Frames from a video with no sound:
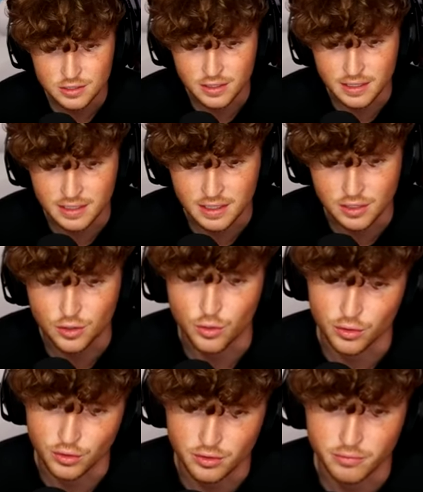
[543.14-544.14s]
So you could get
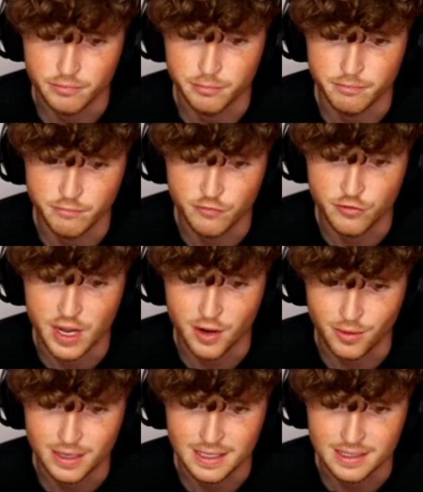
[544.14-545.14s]
cornered
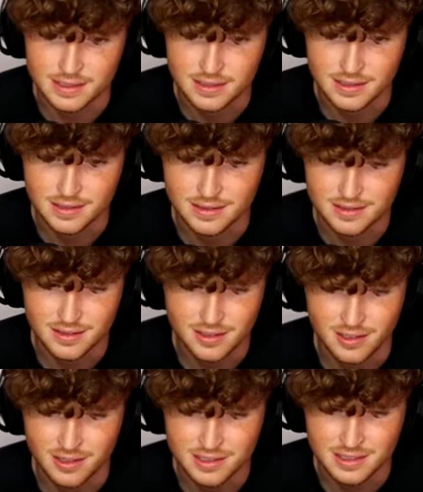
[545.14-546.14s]
very easily.
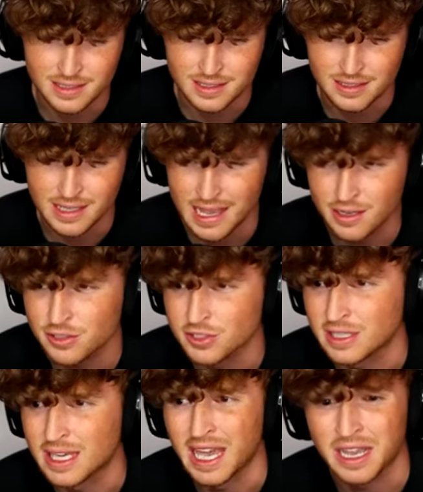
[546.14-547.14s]
Honestly, can't you
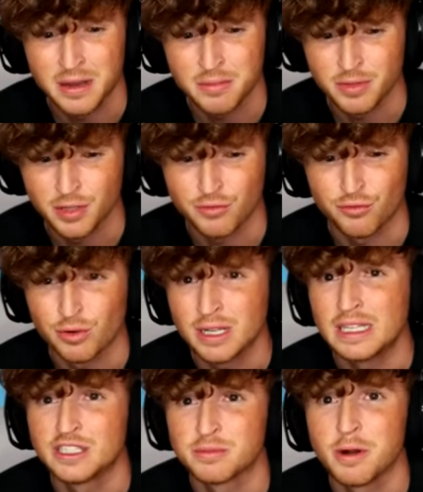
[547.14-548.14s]
just kick them? They're
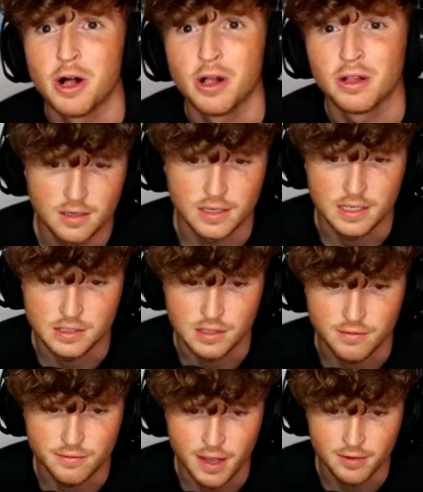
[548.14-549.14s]
really small. Okay, so
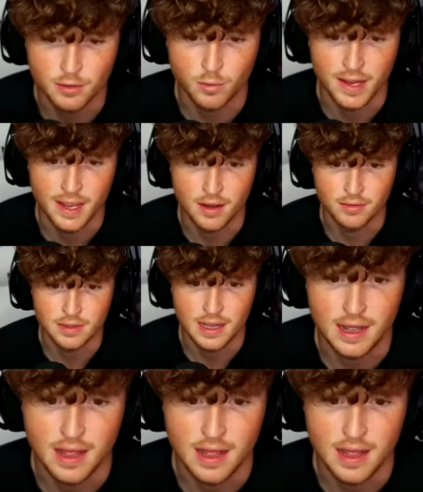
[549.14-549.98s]
you found your way out.